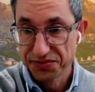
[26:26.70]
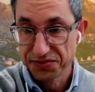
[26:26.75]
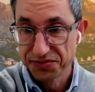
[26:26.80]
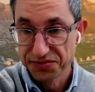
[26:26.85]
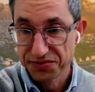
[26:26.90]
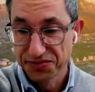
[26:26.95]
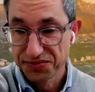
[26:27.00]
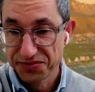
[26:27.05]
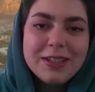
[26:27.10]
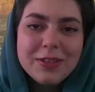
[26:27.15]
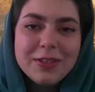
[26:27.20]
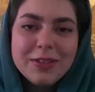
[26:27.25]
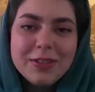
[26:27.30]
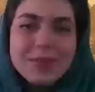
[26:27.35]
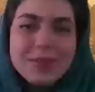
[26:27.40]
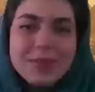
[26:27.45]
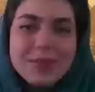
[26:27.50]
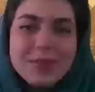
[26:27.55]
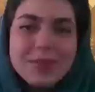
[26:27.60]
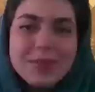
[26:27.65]
Thank you.
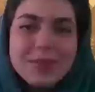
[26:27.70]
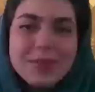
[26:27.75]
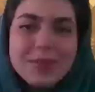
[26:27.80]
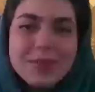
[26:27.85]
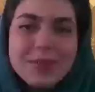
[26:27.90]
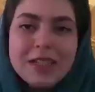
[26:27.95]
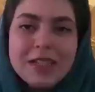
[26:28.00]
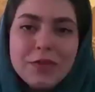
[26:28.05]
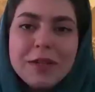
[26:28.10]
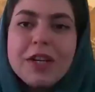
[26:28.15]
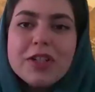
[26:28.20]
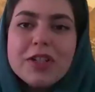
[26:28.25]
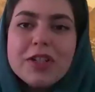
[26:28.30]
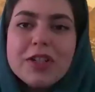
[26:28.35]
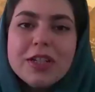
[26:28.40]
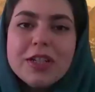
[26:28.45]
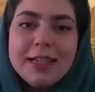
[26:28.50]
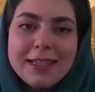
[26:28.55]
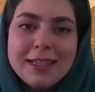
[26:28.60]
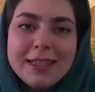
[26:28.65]
Thank you very
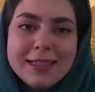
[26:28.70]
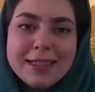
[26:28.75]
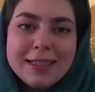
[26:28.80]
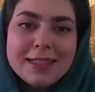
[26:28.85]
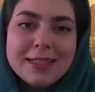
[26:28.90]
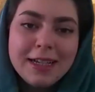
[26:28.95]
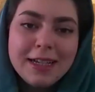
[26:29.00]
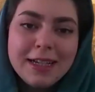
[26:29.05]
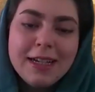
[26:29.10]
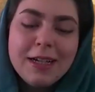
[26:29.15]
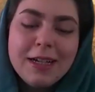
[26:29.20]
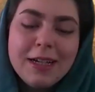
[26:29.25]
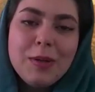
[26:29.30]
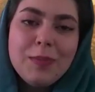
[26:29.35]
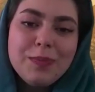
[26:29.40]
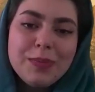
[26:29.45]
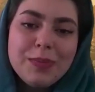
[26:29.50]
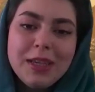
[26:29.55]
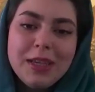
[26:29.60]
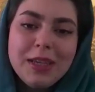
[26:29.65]
much. And
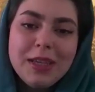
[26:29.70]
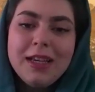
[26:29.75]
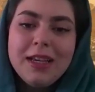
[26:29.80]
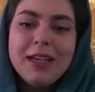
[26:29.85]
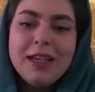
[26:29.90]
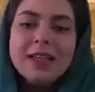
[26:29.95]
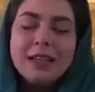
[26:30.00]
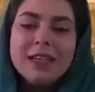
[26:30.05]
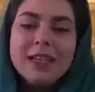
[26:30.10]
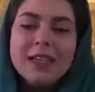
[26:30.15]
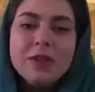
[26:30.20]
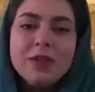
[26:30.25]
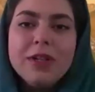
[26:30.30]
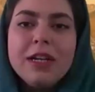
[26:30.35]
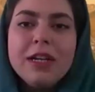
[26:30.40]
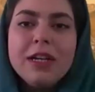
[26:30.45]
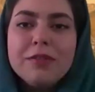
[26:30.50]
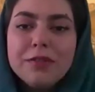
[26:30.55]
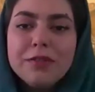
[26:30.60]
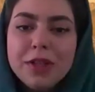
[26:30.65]

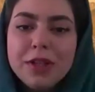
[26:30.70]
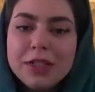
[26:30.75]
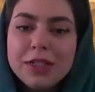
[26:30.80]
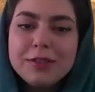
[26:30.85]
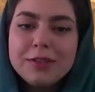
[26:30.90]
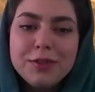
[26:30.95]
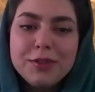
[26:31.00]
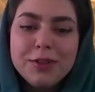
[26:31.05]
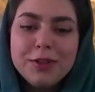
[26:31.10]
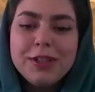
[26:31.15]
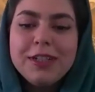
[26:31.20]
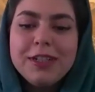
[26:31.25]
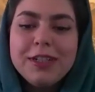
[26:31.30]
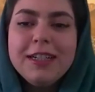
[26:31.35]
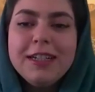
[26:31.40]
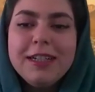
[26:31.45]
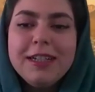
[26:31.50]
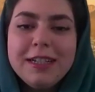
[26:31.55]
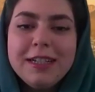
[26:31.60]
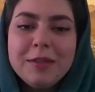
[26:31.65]
thank you
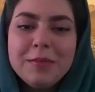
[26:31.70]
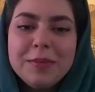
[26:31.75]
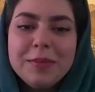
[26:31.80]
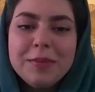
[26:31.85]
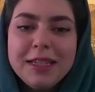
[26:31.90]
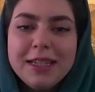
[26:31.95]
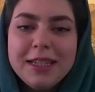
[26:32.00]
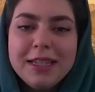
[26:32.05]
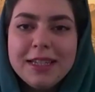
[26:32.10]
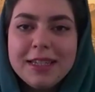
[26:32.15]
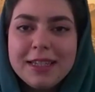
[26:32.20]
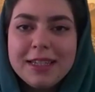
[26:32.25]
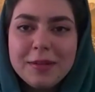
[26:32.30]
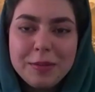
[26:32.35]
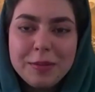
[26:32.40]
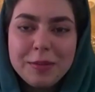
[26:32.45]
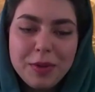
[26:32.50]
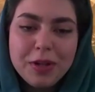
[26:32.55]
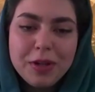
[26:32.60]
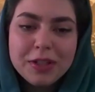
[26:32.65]
everyone for
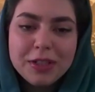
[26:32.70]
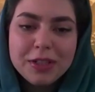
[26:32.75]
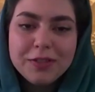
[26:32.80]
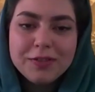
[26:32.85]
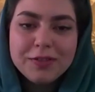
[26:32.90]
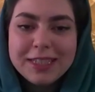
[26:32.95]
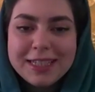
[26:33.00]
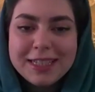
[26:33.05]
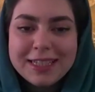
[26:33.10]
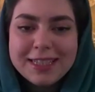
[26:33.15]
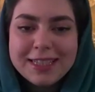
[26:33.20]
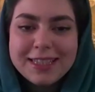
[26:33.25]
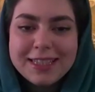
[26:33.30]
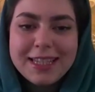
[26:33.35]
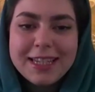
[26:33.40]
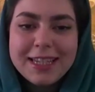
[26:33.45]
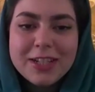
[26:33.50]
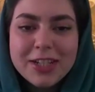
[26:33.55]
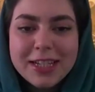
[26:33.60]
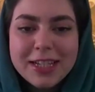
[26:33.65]
being part of
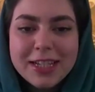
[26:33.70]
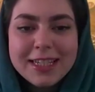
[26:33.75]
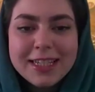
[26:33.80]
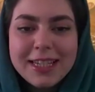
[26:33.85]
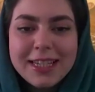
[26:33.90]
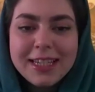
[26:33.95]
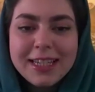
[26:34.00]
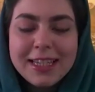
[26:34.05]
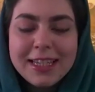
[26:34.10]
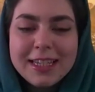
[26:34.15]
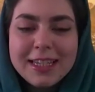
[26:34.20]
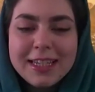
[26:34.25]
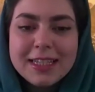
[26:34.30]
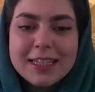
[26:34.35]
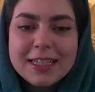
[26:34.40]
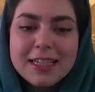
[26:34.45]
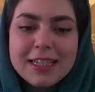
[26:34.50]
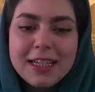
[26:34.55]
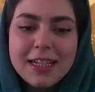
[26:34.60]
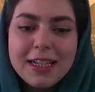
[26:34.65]
this session.
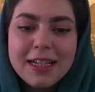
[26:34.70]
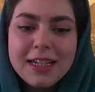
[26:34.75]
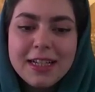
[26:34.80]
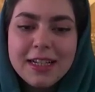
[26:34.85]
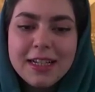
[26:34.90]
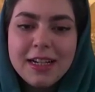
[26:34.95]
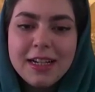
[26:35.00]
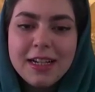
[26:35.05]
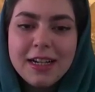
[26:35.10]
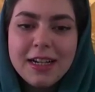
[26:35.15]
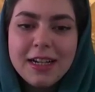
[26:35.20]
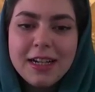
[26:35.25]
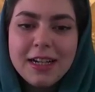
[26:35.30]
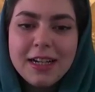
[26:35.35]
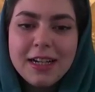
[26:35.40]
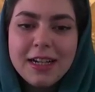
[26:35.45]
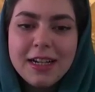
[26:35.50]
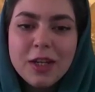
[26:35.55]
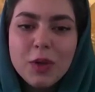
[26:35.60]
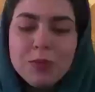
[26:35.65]
And
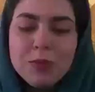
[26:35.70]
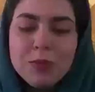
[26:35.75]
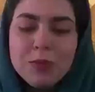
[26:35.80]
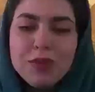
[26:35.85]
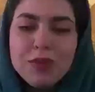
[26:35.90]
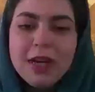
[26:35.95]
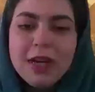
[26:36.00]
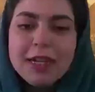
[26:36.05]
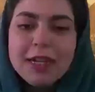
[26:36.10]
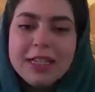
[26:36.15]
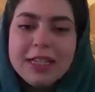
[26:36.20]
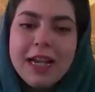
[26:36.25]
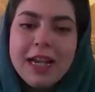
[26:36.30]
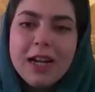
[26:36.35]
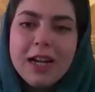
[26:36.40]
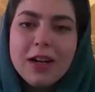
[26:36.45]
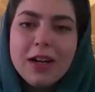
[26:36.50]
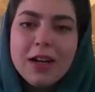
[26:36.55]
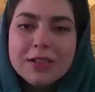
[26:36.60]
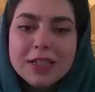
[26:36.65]
I hope you
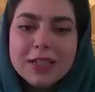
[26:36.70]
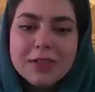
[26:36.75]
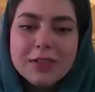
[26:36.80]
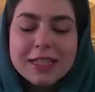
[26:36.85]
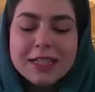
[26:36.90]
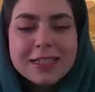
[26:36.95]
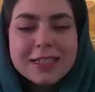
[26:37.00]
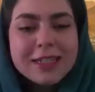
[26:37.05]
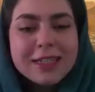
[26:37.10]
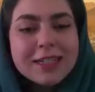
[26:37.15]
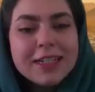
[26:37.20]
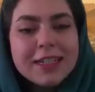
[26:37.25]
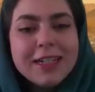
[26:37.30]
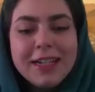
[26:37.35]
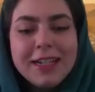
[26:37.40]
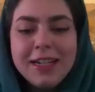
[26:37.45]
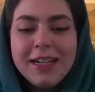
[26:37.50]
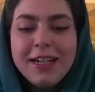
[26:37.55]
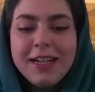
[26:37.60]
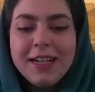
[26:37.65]
find our
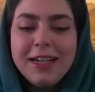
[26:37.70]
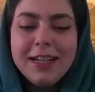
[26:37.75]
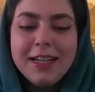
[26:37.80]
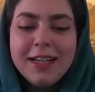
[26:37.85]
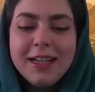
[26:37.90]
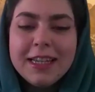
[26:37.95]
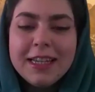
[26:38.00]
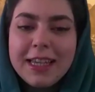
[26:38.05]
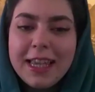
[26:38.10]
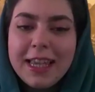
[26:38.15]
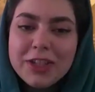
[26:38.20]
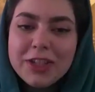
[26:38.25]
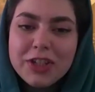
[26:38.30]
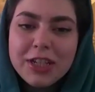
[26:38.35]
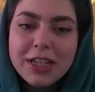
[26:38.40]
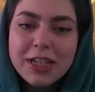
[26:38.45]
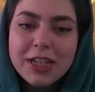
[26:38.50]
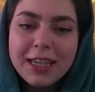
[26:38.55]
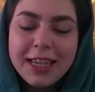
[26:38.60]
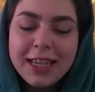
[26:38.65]
newsletter
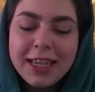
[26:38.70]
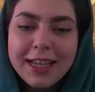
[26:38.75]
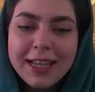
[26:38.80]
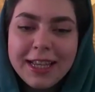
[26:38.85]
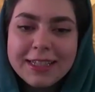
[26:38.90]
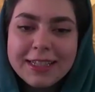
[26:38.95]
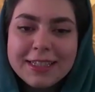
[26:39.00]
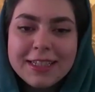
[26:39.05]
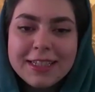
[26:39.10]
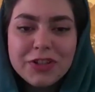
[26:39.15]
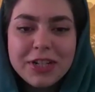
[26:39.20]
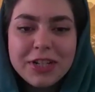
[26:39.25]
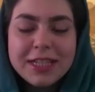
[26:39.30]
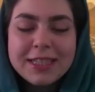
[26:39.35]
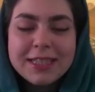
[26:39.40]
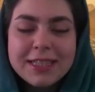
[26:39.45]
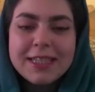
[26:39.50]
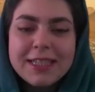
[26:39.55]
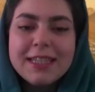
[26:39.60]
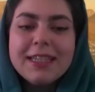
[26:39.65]
engaging
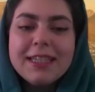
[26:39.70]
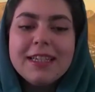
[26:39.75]
and